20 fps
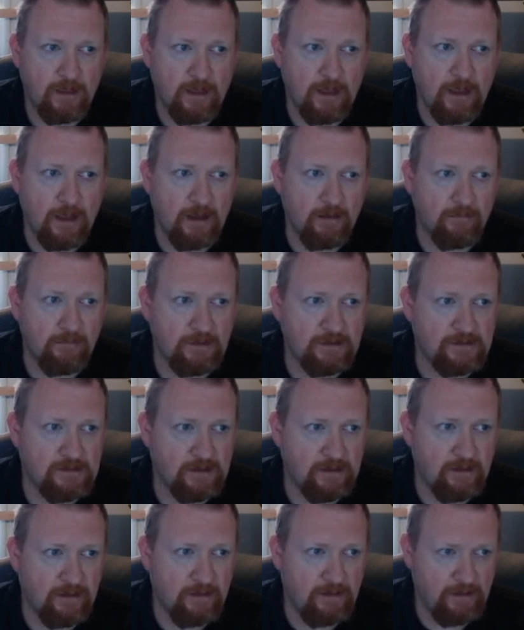And we
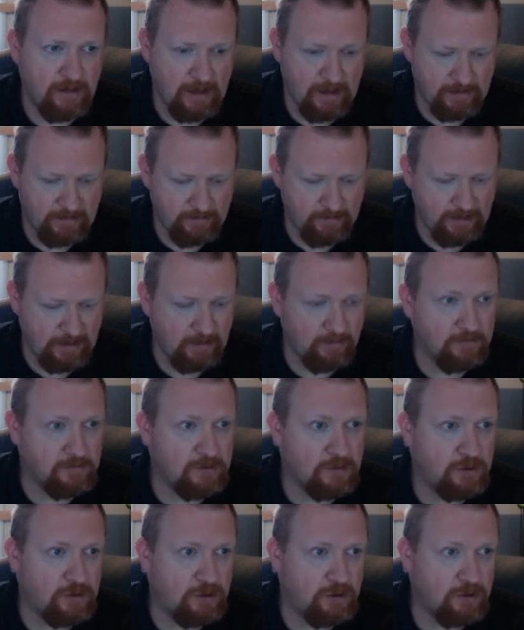see that that becomes
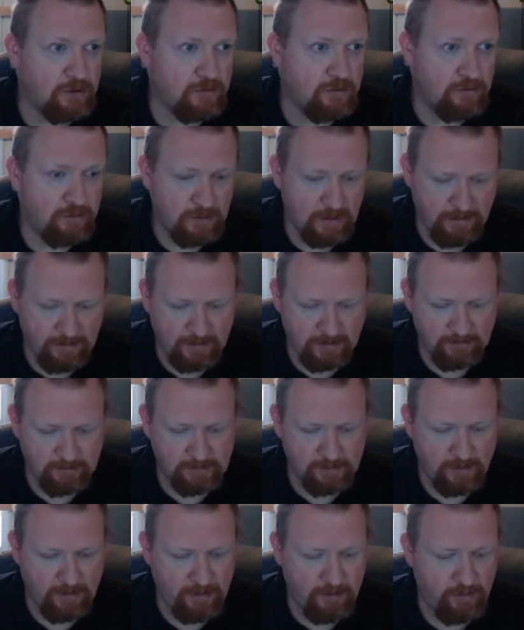a 2, that
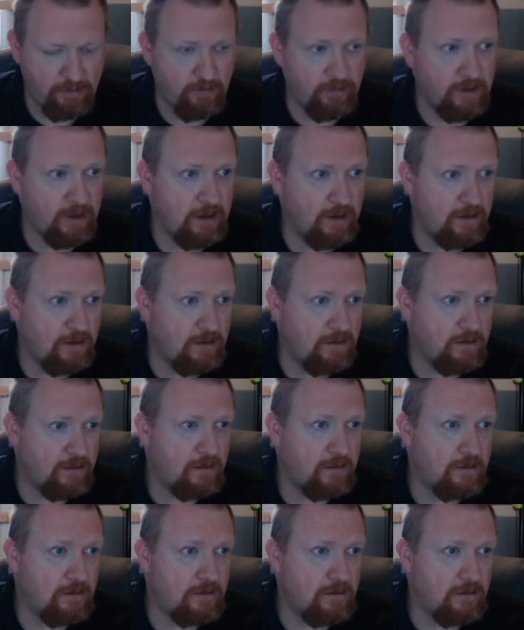becomes a 3.